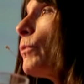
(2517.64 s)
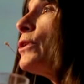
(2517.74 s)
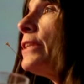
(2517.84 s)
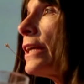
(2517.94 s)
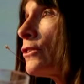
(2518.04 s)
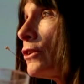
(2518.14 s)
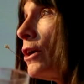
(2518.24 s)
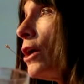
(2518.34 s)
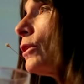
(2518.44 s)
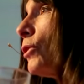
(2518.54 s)
predict
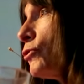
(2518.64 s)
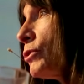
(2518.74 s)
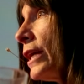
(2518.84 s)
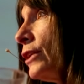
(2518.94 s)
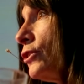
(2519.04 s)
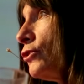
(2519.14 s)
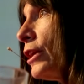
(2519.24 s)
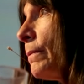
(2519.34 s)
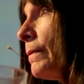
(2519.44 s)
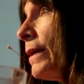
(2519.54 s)
a close
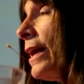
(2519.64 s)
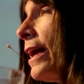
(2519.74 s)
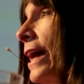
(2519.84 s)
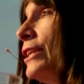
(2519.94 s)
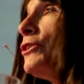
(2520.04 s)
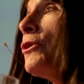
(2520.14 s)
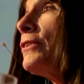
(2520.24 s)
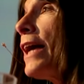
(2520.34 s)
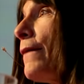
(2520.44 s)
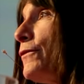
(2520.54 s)
relationship. And you
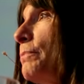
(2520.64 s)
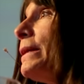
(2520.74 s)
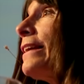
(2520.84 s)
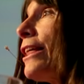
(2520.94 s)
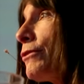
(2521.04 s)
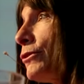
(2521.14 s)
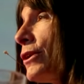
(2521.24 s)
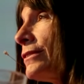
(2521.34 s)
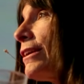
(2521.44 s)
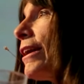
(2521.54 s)
don't have to be together a
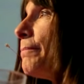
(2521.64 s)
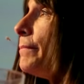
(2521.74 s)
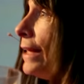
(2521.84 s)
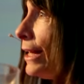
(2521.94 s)
long time